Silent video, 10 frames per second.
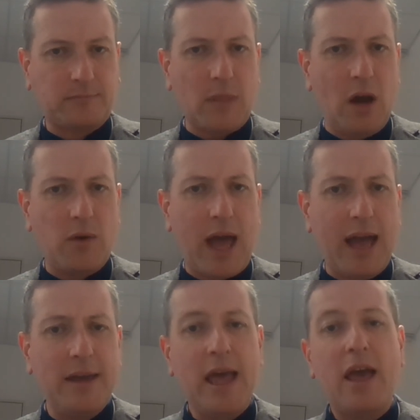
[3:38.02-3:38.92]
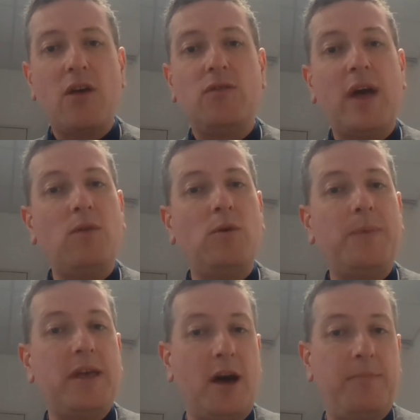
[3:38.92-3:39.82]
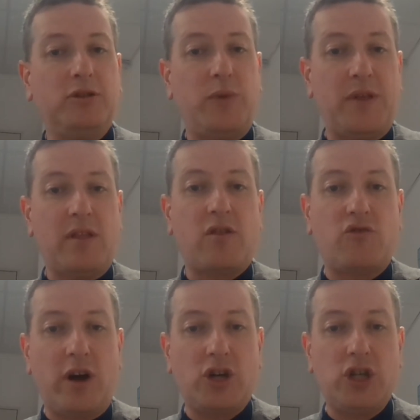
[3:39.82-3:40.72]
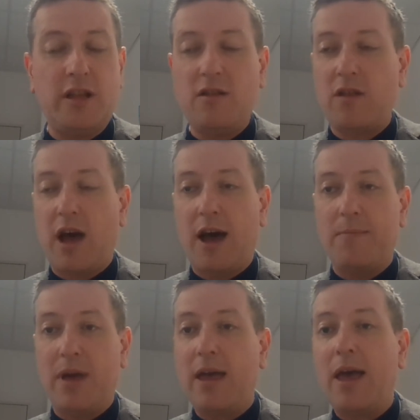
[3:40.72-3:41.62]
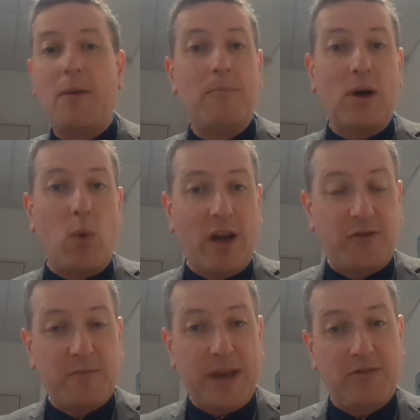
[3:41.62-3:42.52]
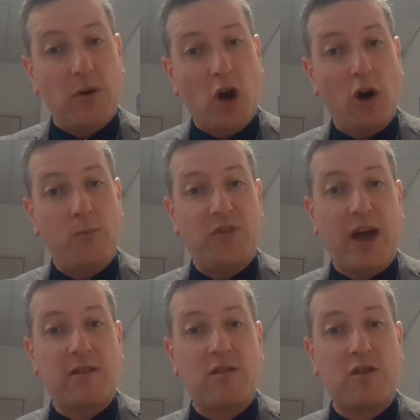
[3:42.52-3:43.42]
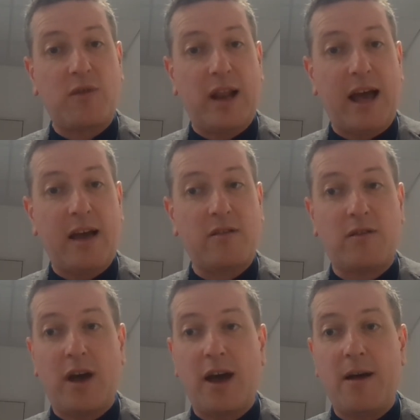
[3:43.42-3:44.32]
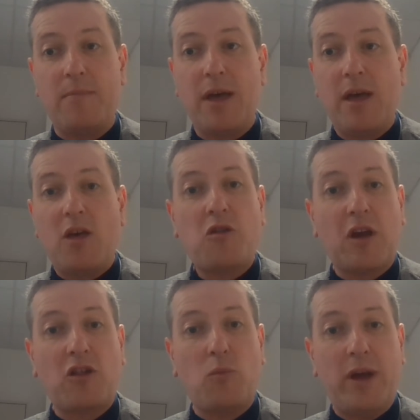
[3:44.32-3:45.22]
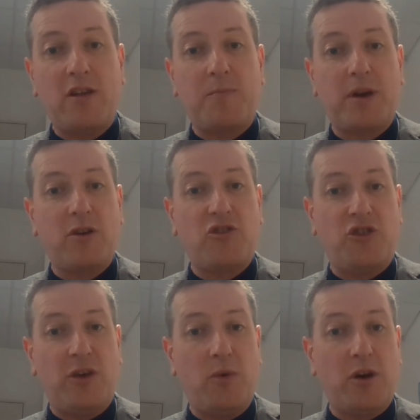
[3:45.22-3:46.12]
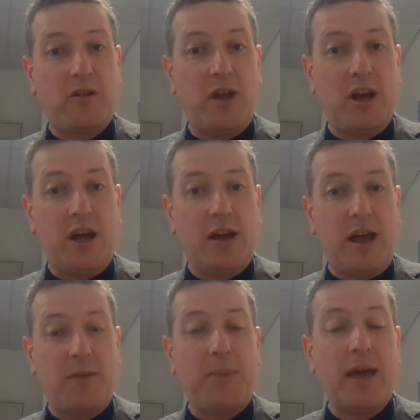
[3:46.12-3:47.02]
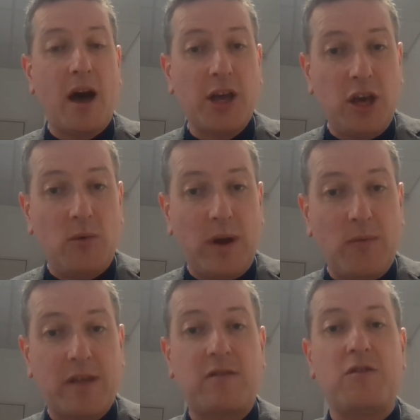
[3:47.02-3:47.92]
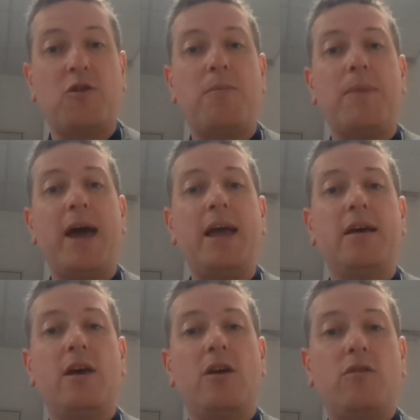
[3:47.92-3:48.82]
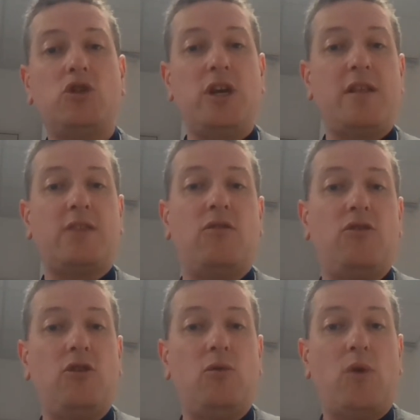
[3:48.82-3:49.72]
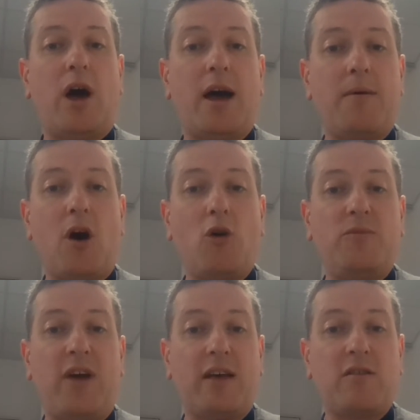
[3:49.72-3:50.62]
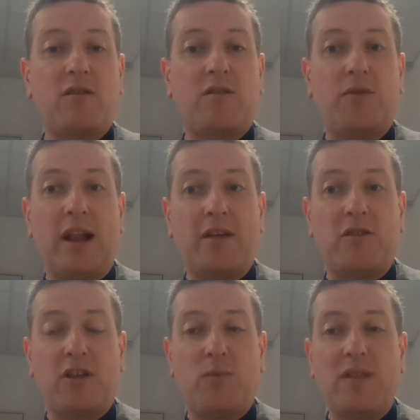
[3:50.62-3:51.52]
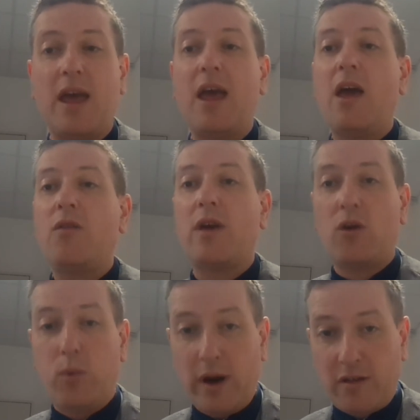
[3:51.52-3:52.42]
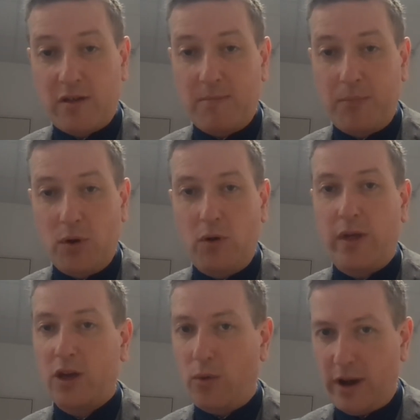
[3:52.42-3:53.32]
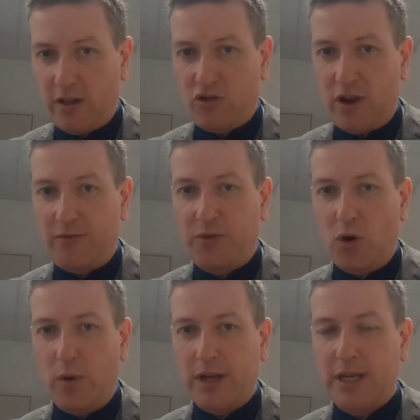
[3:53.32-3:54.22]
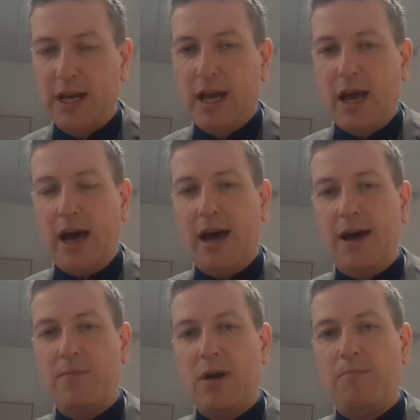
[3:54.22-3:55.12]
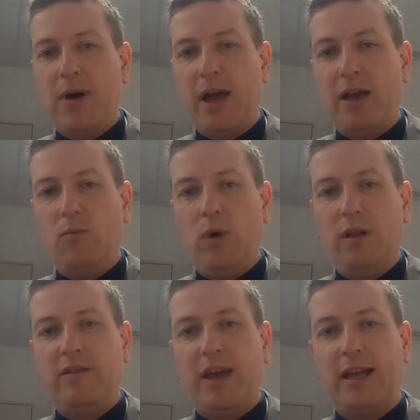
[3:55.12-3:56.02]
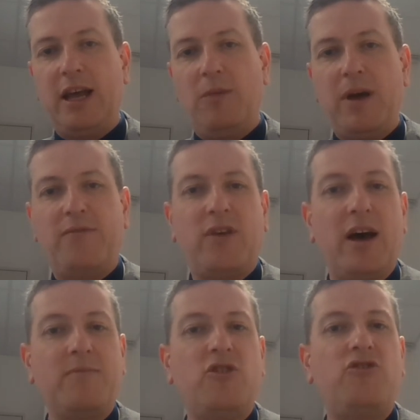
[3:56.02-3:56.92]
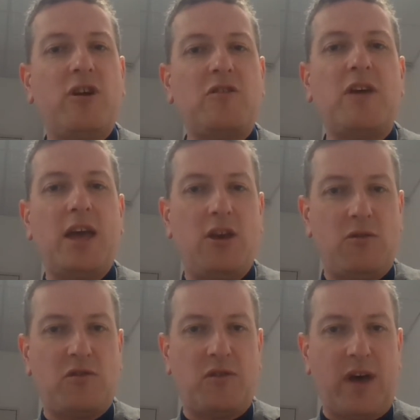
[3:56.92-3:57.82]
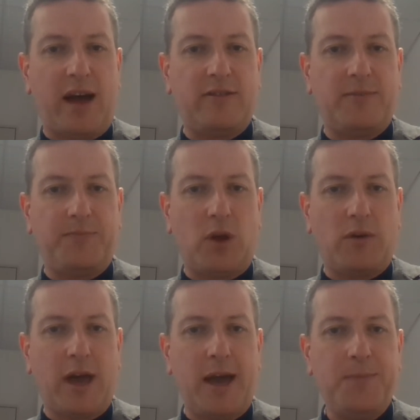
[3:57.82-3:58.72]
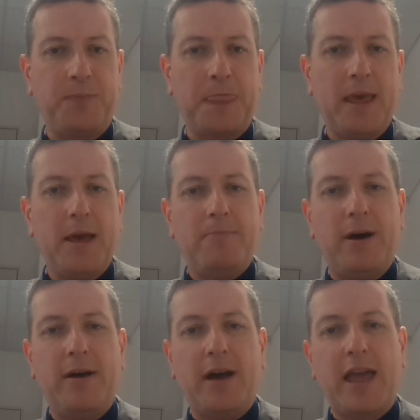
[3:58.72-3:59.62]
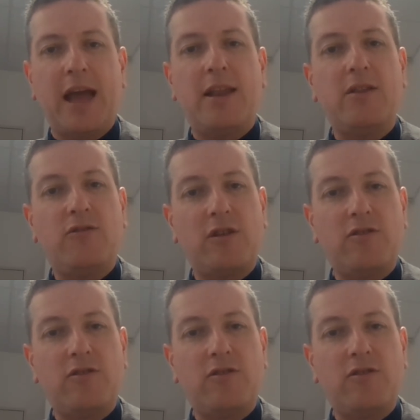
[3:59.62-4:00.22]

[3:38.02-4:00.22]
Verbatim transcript: Okay, they will be coupled with instructions. Um, my wife has been doing home tests for the last um, six weeks because she works in a in a PRU in Weston-super-Mare. So she's had to do her home tests for the last six weeks. They're quite simple. They're quite straightforward. Um, but it will take a little bit of time to just get used to that. Okay. But again, just